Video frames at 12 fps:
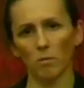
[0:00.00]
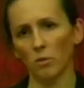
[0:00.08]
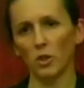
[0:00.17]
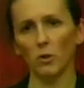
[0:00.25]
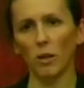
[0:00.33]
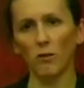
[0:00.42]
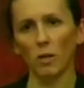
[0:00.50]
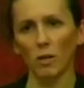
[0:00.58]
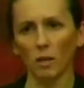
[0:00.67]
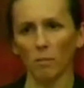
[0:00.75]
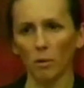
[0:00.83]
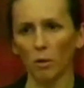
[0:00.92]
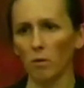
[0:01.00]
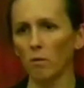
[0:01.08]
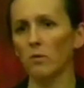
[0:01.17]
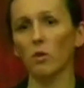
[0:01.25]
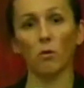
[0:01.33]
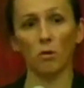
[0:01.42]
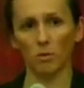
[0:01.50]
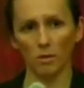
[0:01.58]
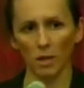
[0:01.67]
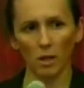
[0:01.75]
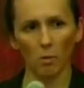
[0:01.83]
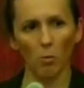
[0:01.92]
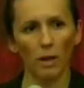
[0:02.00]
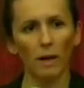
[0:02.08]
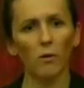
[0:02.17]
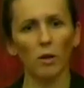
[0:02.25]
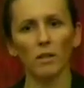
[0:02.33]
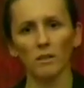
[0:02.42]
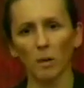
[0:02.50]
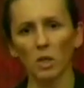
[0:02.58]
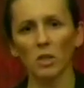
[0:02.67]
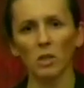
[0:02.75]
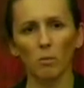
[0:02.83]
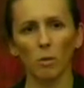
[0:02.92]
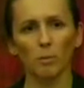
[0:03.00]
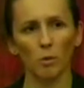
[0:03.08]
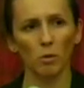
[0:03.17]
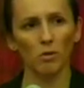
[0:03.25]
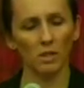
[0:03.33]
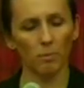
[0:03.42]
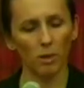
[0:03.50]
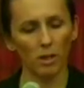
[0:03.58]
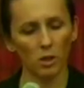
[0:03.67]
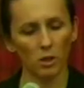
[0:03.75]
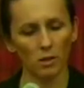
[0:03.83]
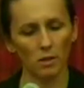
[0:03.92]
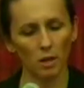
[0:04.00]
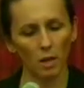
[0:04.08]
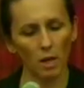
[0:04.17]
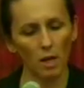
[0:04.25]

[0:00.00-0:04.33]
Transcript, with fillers: shoot everything that moves or, you know, whatever, especially in the more brutal suppressions,